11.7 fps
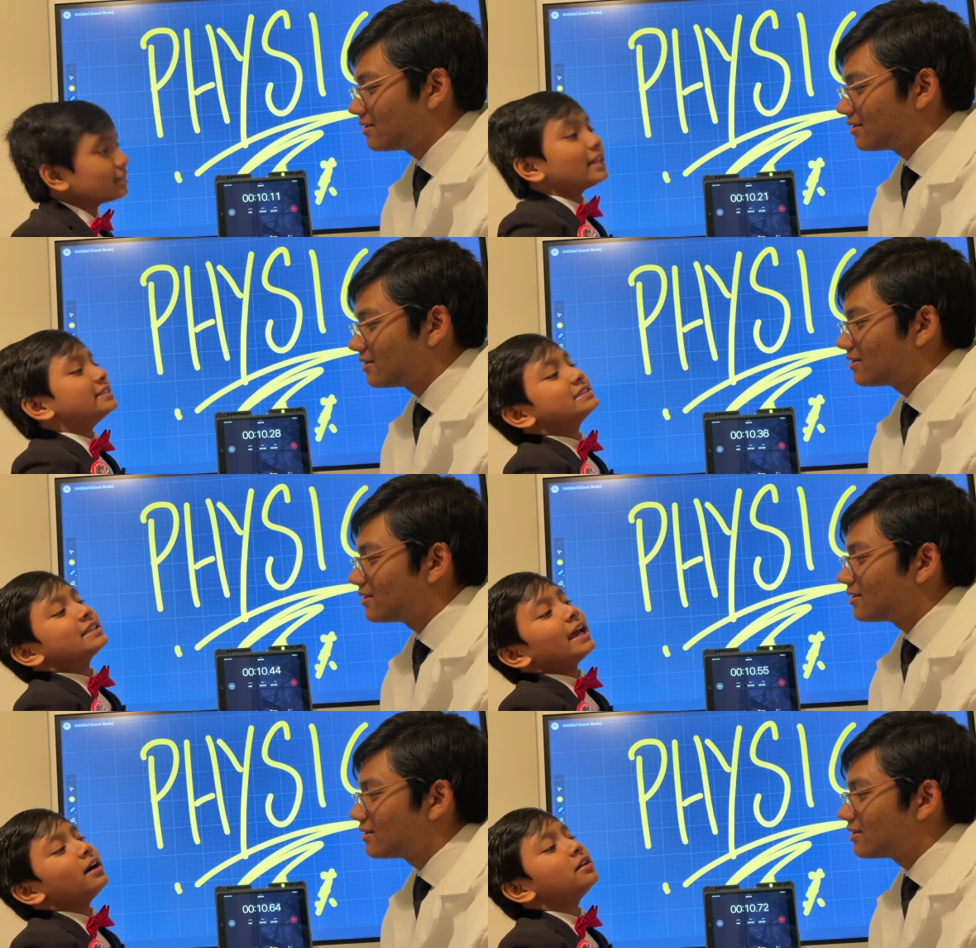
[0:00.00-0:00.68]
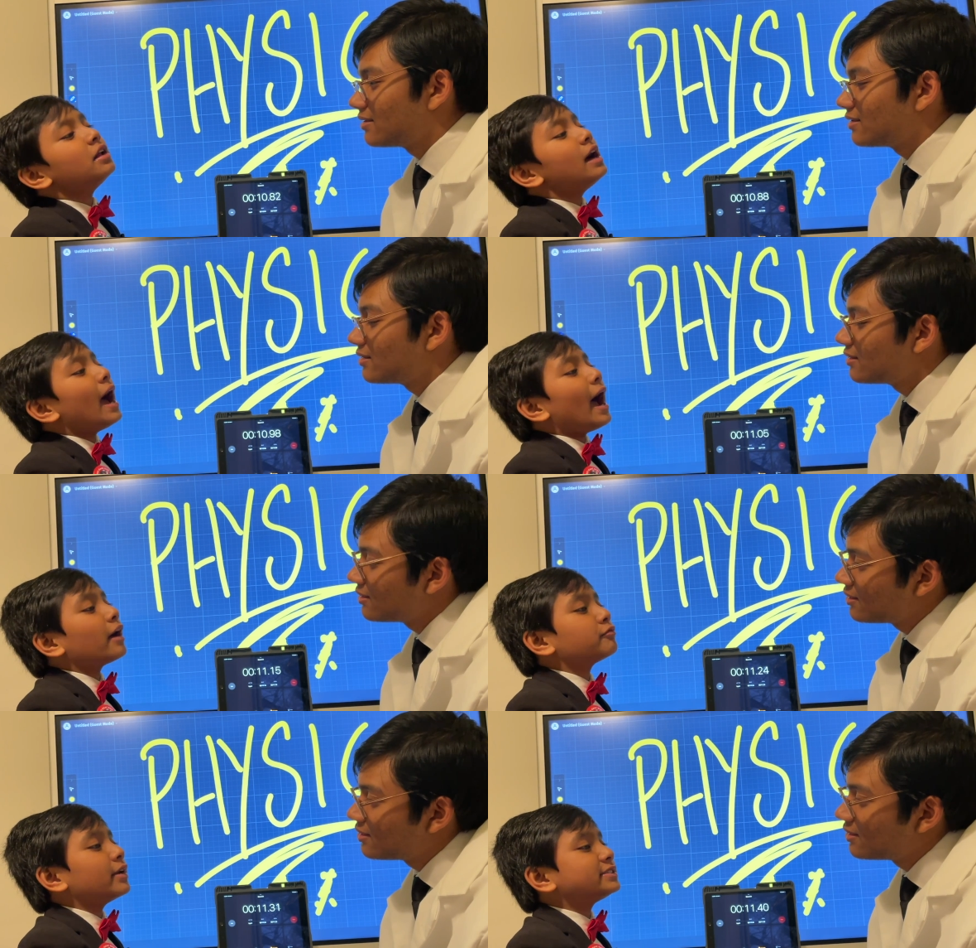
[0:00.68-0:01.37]
Speaker 1: the scale
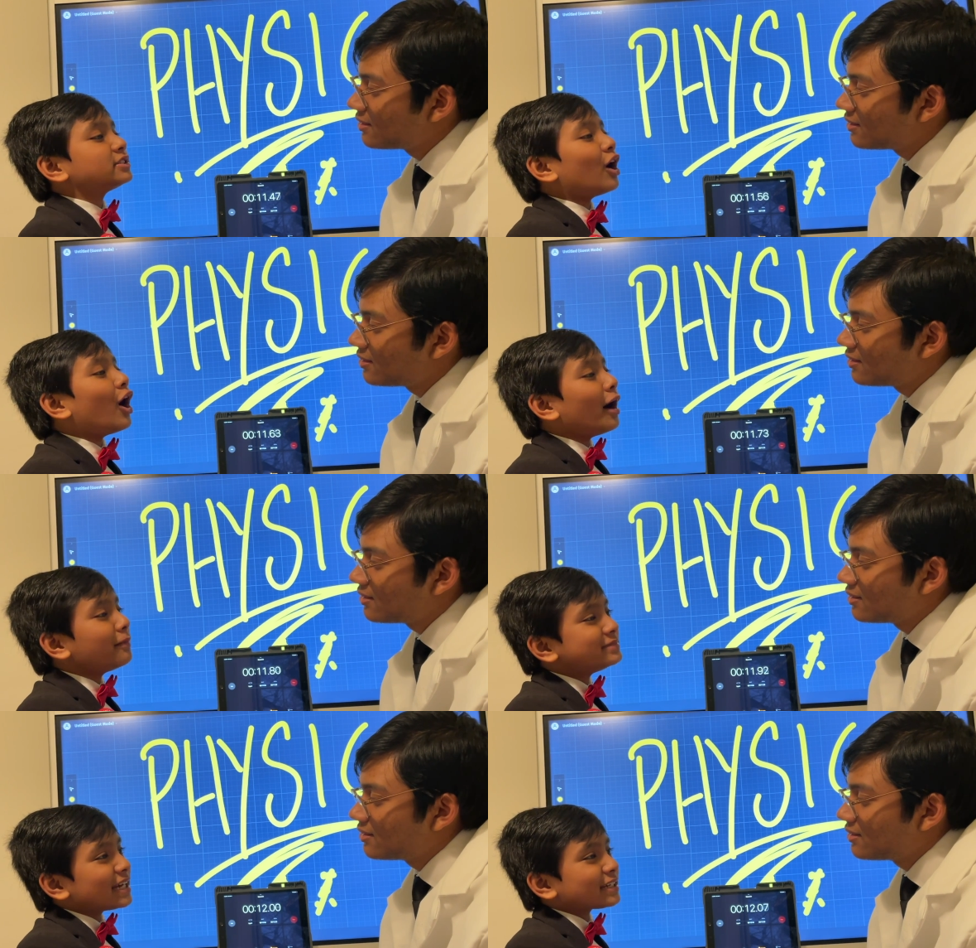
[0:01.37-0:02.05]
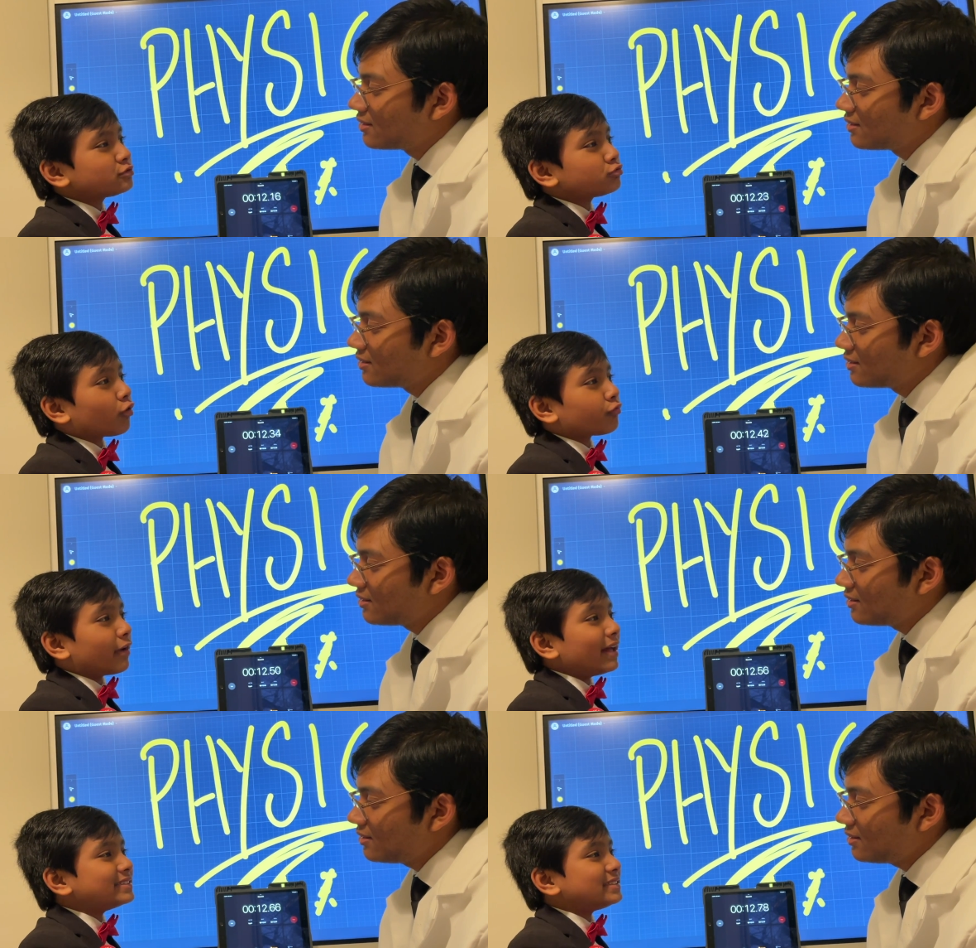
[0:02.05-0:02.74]
at which objects were
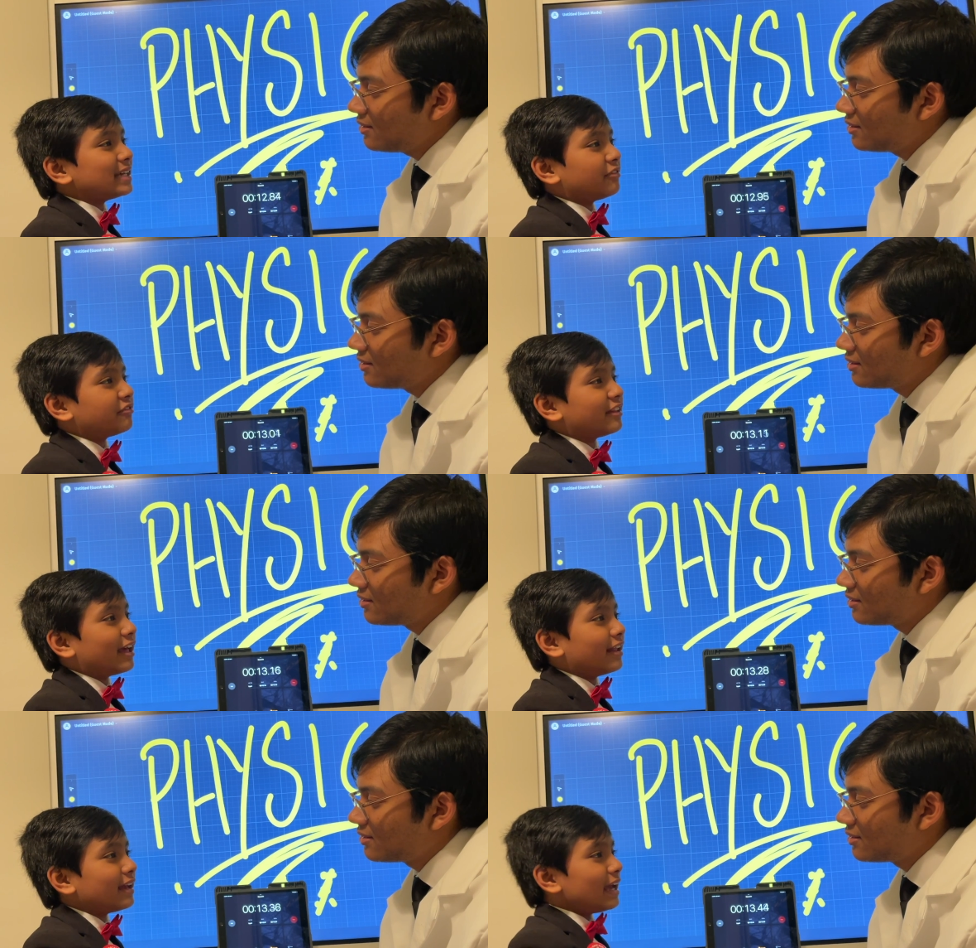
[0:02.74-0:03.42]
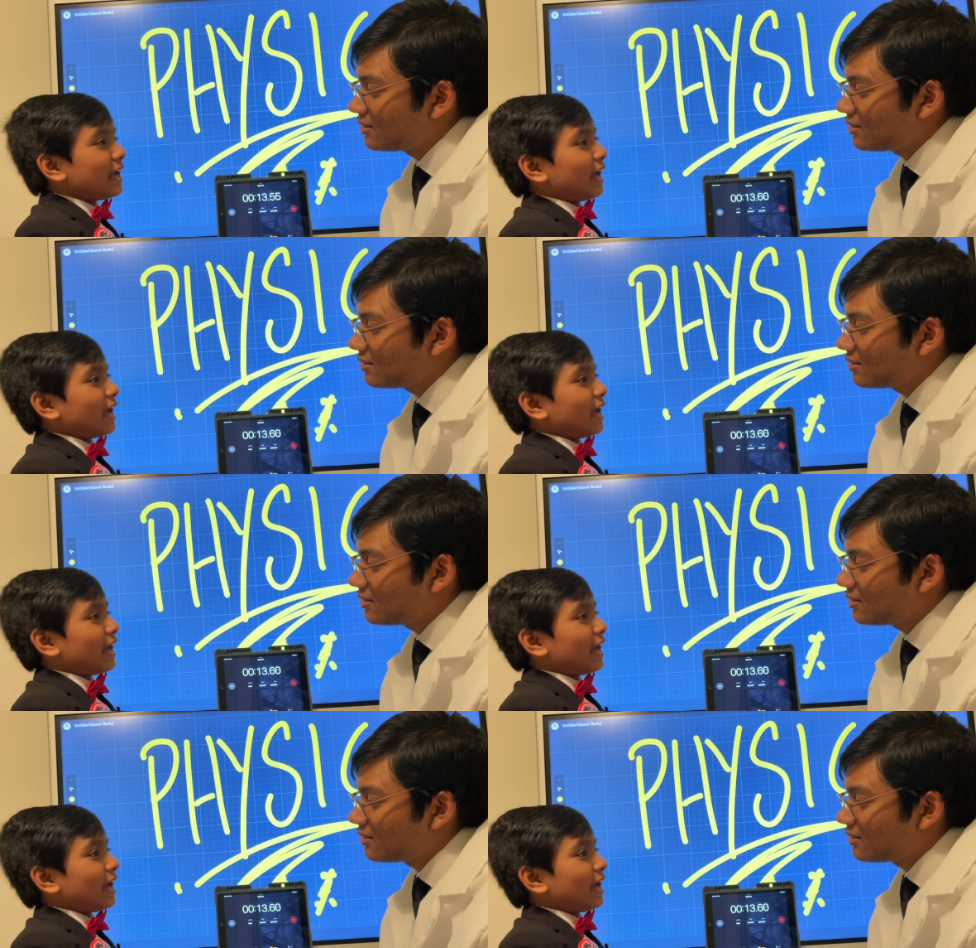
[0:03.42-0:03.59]
redshifted.